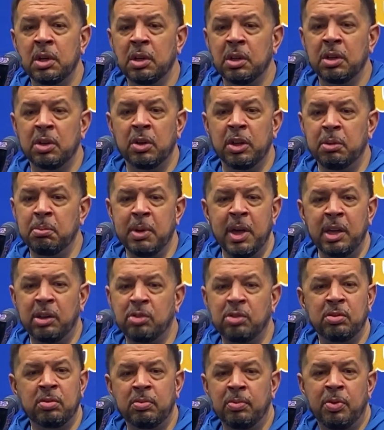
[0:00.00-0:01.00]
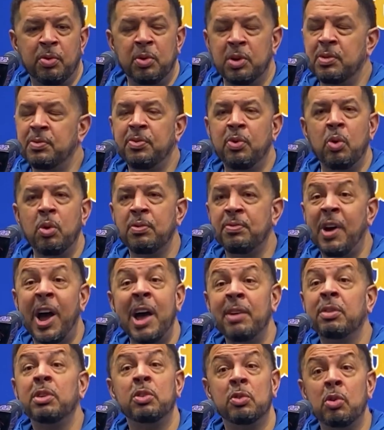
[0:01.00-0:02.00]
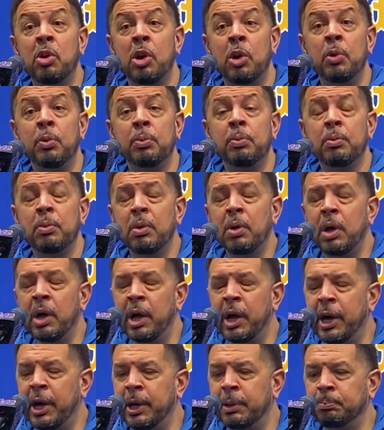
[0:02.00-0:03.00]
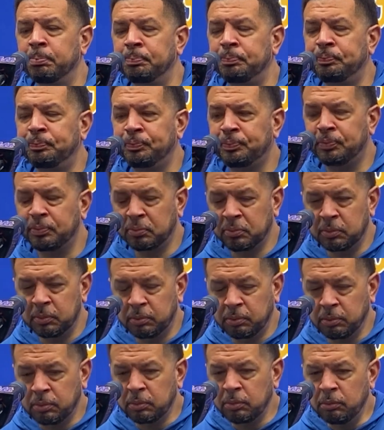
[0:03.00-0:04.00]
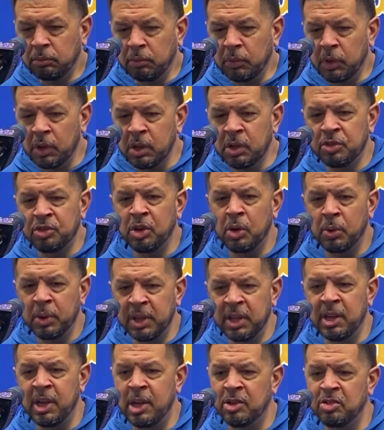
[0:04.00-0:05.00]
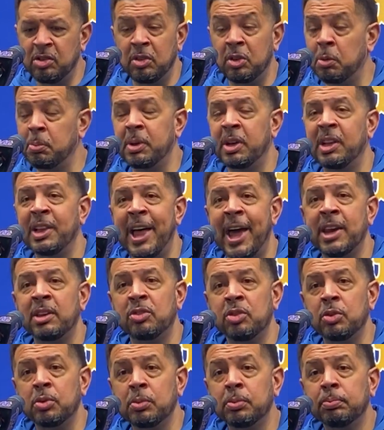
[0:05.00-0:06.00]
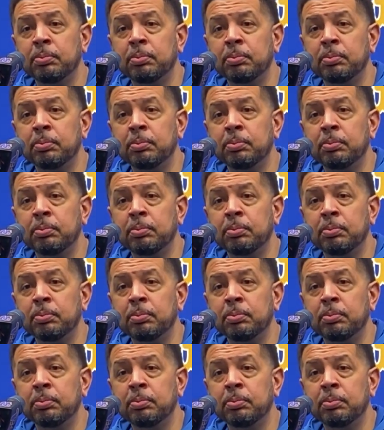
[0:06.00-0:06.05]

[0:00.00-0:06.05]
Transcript: you know, he makes 3, 4, 5 in a row. And so he has a little bit of latitude.